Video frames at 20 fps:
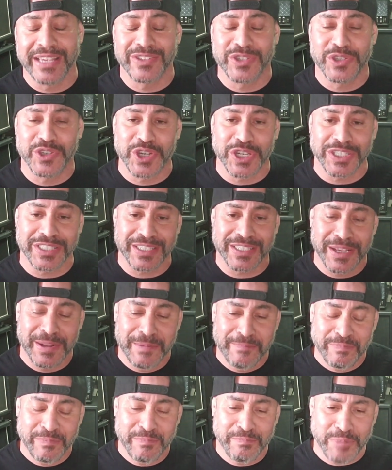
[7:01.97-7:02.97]
is just
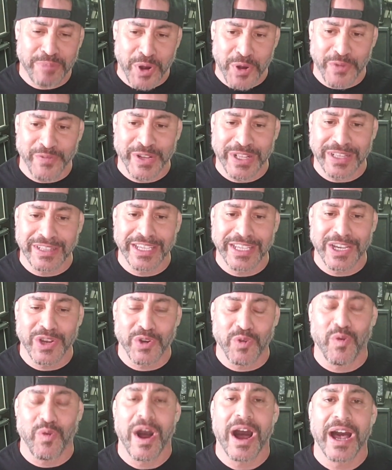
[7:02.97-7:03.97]
perfectly
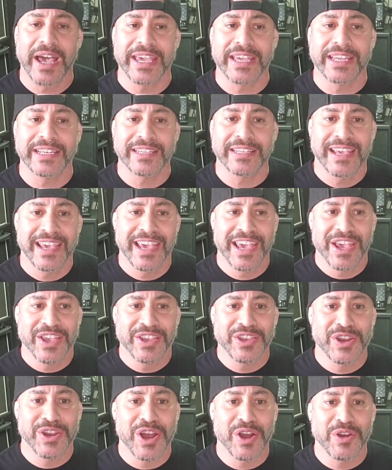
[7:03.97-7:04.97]
quiet.
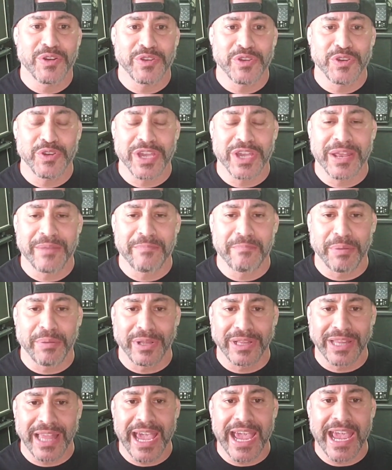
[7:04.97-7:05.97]
You know, you can
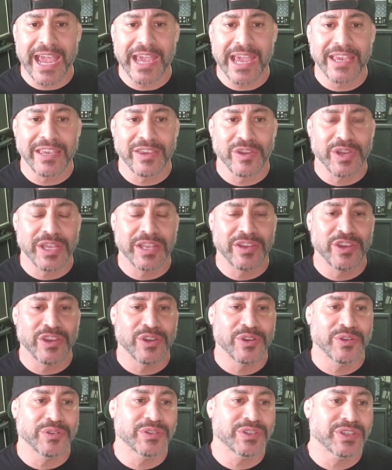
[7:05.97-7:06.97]
play, you can
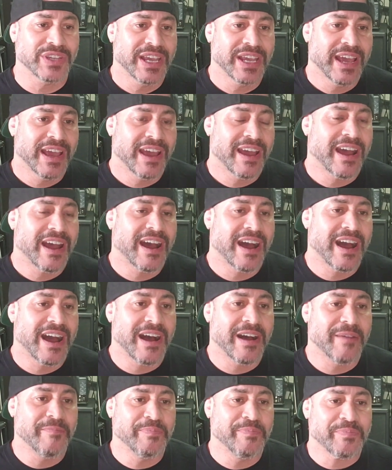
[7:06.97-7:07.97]
use,
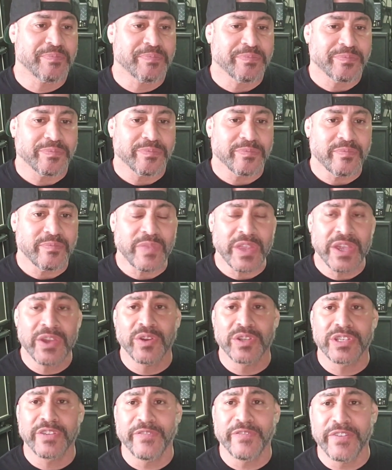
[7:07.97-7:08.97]
um, you
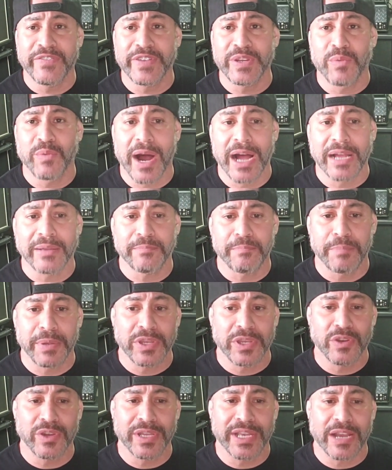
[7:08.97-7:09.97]
know, it's a 50 watt,
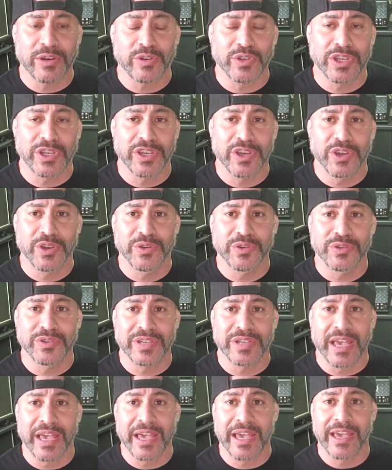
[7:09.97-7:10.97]
but you can actually
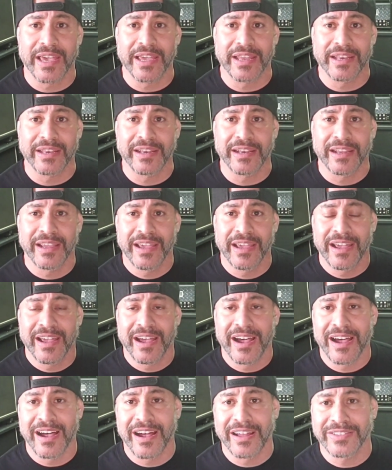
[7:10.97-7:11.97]
use an
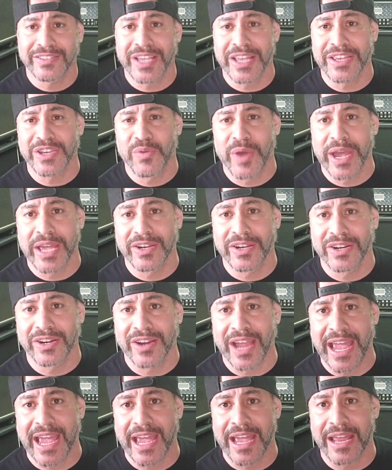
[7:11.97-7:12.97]
uh,
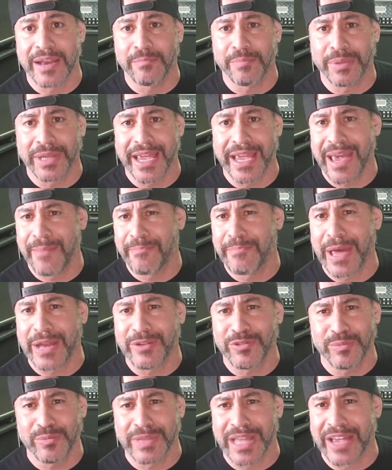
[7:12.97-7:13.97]
attenuator and play at
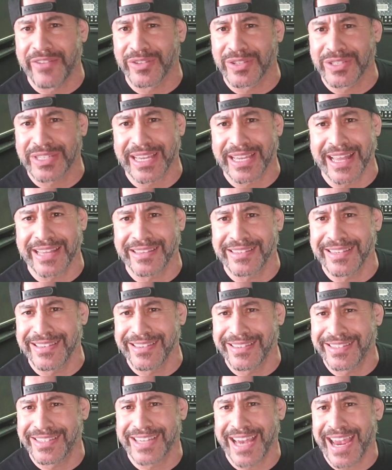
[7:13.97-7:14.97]
bedroom levels. Like that's
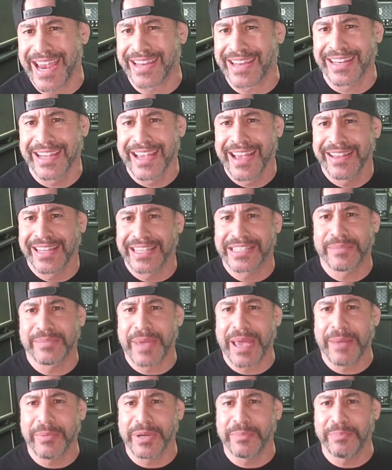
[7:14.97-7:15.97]
insane. Like to
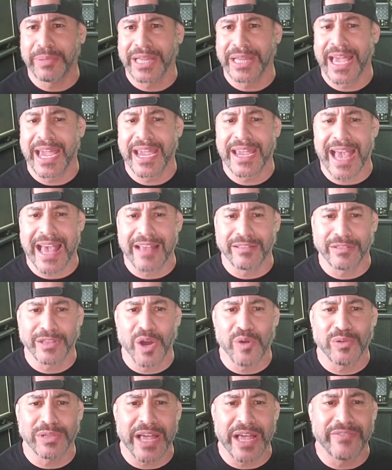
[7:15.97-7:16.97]
be able to play at
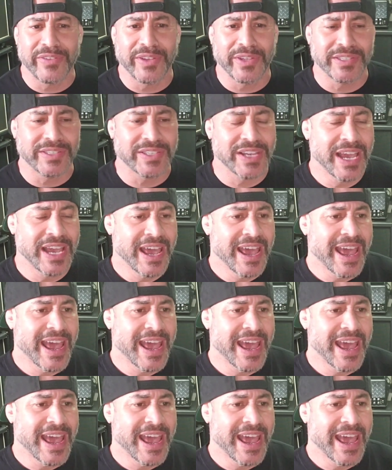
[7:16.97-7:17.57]
low levels